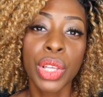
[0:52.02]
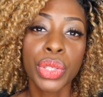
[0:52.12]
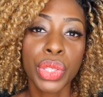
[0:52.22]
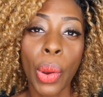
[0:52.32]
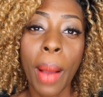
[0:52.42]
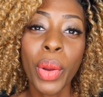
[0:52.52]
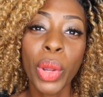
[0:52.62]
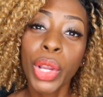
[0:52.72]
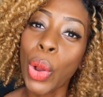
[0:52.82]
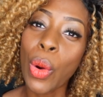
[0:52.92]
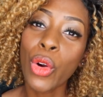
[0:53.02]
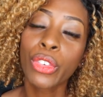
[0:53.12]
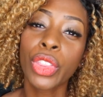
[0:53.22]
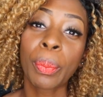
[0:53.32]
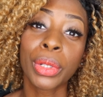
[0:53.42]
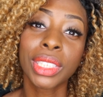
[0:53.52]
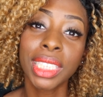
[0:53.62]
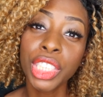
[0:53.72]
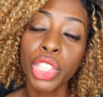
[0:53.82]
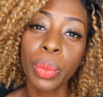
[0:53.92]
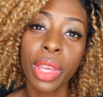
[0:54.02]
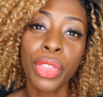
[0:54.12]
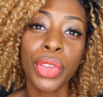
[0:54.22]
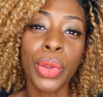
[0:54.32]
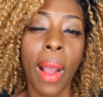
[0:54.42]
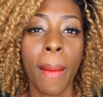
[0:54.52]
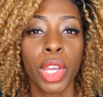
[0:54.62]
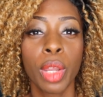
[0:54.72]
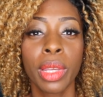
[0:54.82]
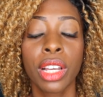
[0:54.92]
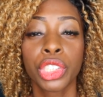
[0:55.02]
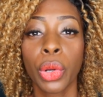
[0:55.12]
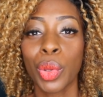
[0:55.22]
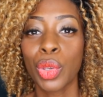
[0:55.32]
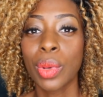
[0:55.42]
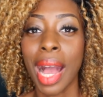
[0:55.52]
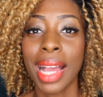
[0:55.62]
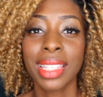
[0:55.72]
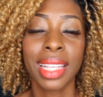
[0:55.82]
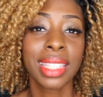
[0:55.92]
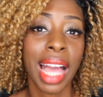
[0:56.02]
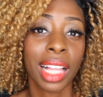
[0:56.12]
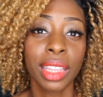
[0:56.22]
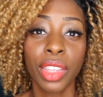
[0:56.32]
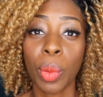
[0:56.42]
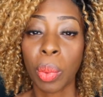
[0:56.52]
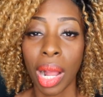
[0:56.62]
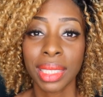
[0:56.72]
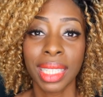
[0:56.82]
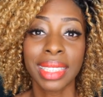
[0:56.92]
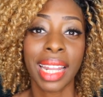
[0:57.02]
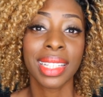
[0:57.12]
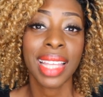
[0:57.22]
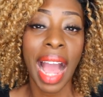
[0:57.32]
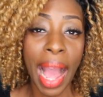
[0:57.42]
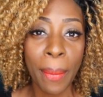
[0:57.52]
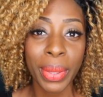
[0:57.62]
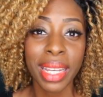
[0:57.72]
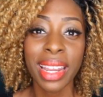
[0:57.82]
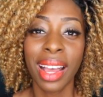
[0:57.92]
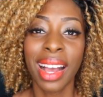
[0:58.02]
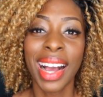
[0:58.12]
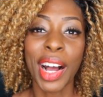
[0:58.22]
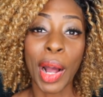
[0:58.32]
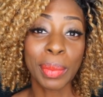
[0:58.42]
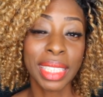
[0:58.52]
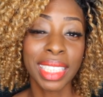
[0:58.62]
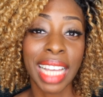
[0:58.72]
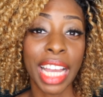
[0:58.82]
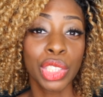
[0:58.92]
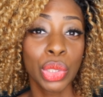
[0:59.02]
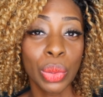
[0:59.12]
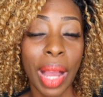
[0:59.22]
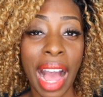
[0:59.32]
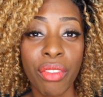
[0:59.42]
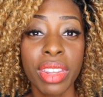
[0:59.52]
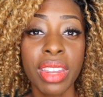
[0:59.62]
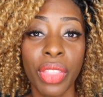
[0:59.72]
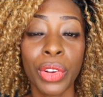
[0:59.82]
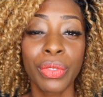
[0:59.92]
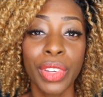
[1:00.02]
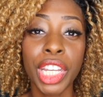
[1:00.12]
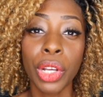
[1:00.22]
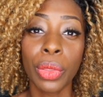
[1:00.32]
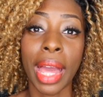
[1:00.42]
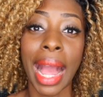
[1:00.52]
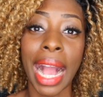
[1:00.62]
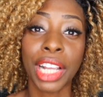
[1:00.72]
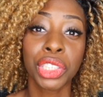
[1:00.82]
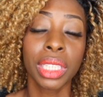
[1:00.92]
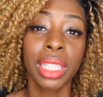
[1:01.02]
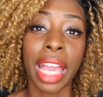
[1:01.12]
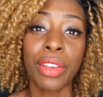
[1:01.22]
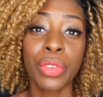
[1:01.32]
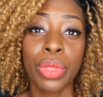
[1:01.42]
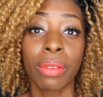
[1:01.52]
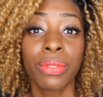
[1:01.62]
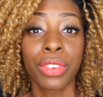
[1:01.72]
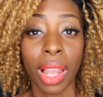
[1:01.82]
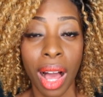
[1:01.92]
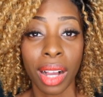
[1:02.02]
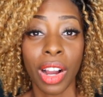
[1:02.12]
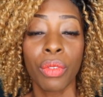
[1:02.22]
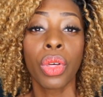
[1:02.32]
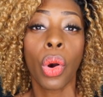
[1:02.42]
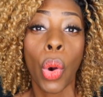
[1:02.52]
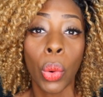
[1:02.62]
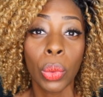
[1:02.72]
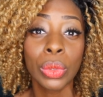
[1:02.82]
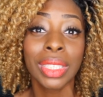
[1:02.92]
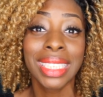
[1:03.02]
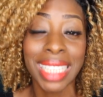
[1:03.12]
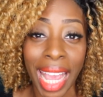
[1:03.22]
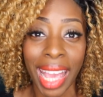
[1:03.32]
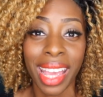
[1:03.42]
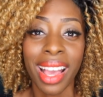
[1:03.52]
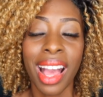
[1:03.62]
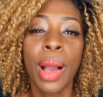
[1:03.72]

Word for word: So I'm gonna go over the procedure with you. I'm gonna be showing you guys exactly the process that has happened um, since I do have another video that actually gave you the vlog of the whole day,